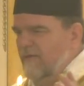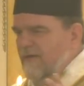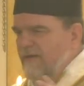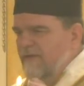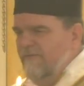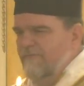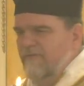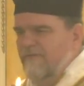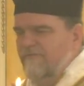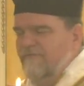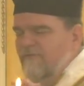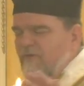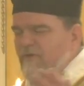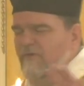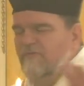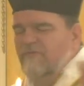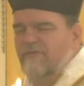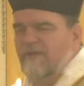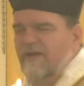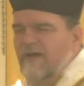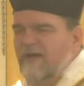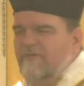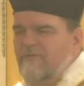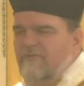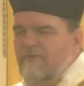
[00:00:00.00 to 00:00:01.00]
Every false
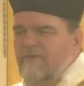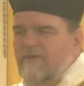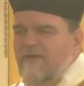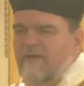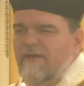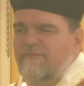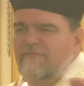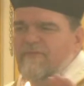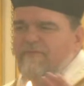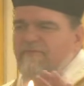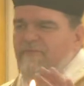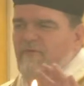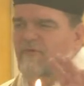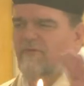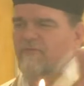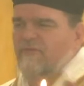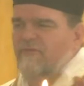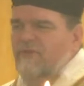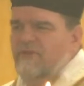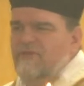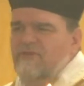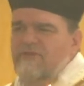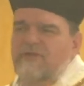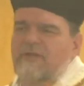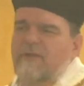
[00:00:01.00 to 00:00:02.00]
doctrine, every false
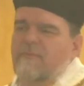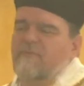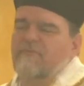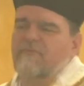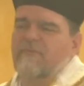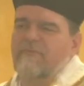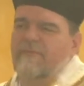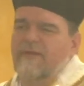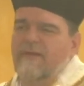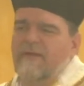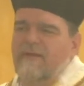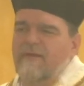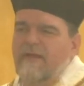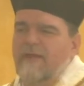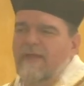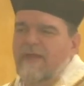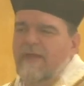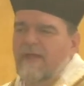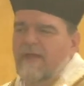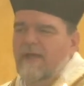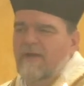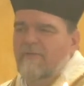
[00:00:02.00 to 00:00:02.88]
religion comes from hell.